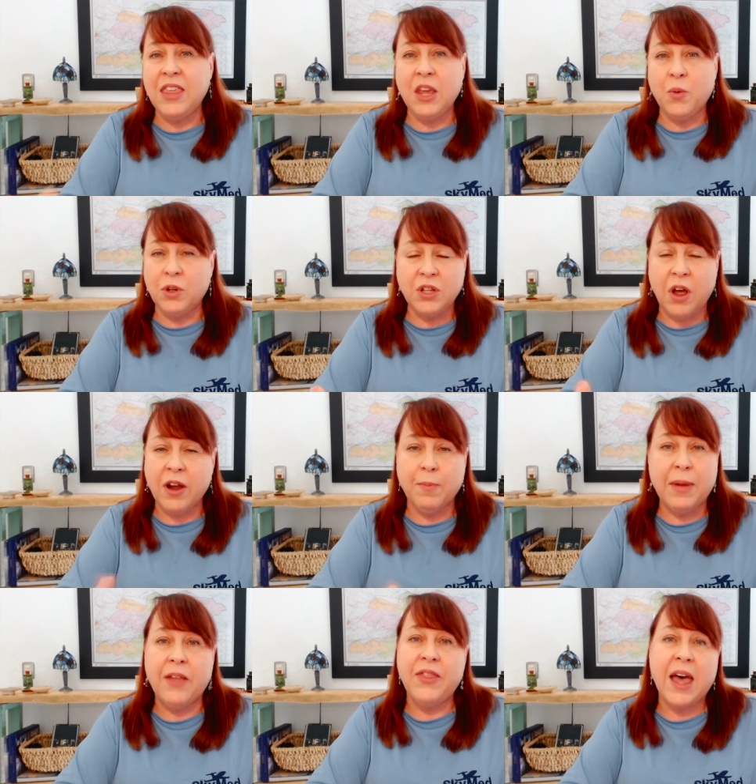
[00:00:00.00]
I think we'll talk
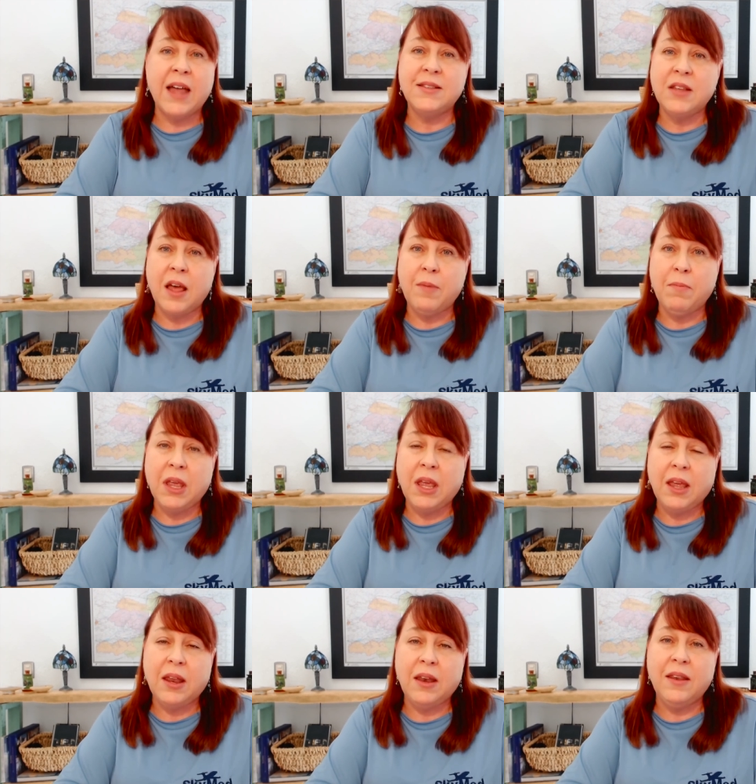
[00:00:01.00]
about that some
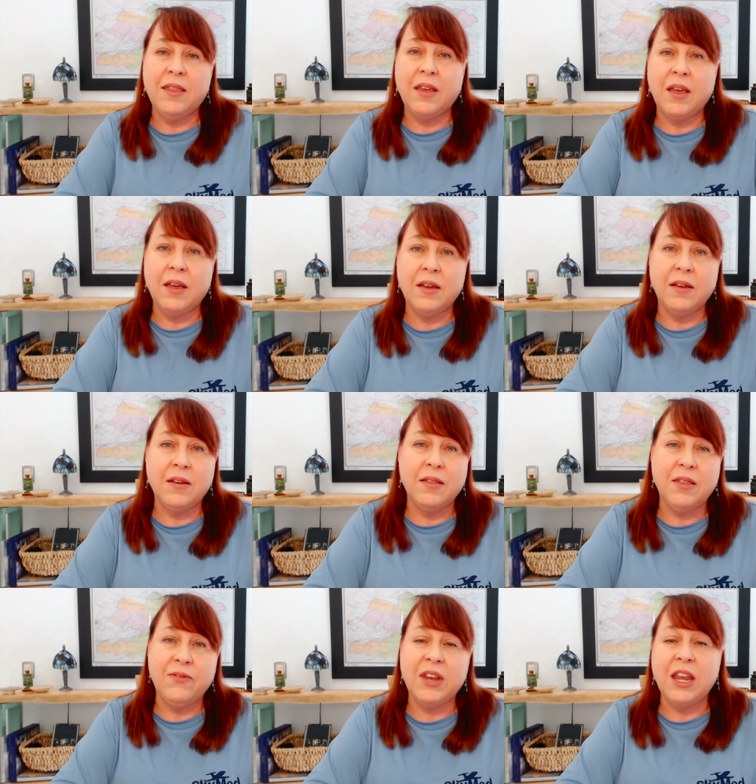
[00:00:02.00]
in the
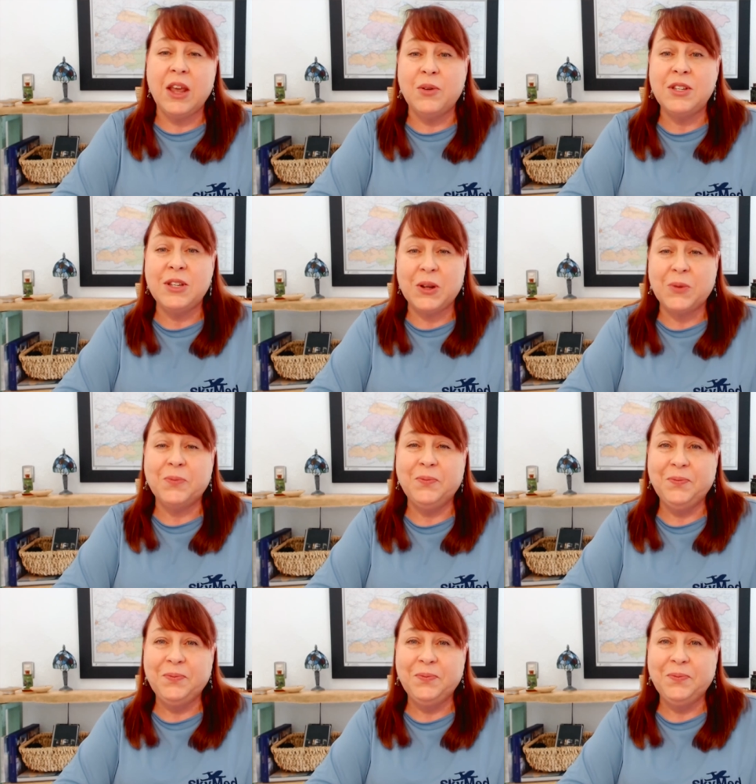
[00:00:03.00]
the video too.